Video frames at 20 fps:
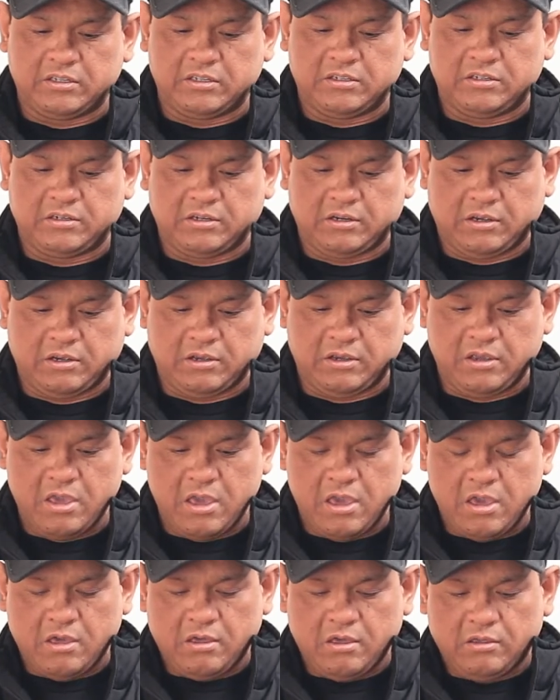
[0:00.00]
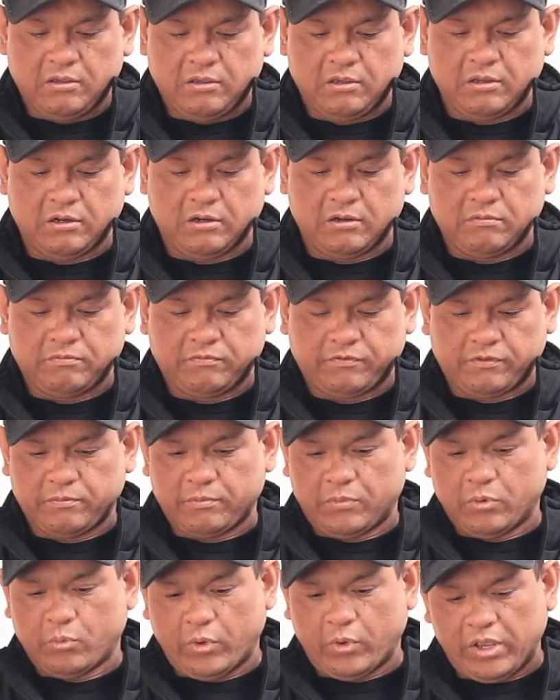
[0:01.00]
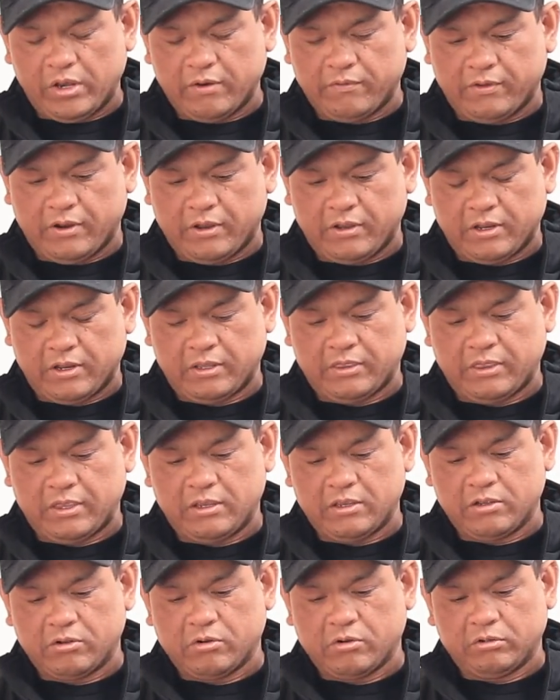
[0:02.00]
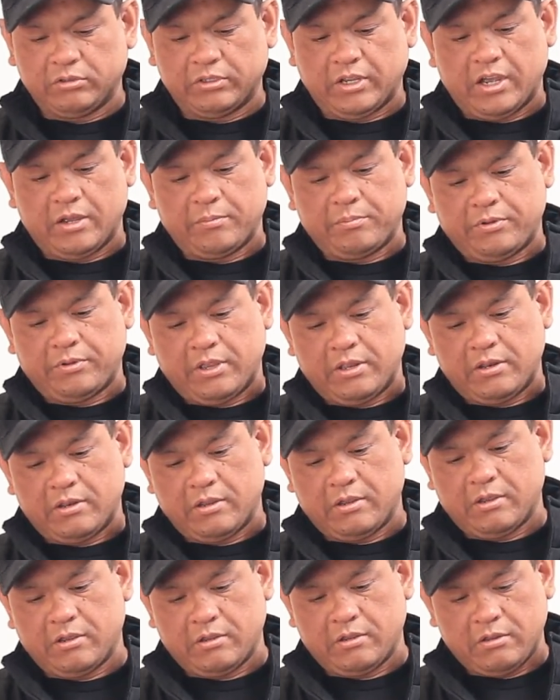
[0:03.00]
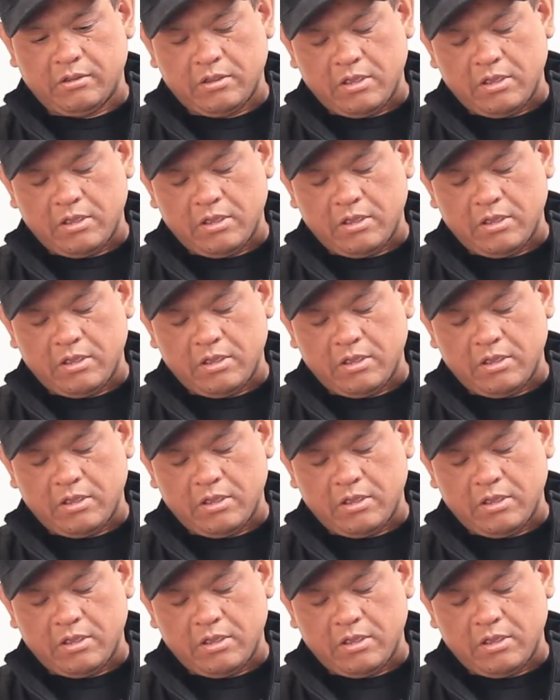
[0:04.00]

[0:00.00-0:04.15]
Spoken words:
So, you know, from the weight of it, I think it'll hold up, and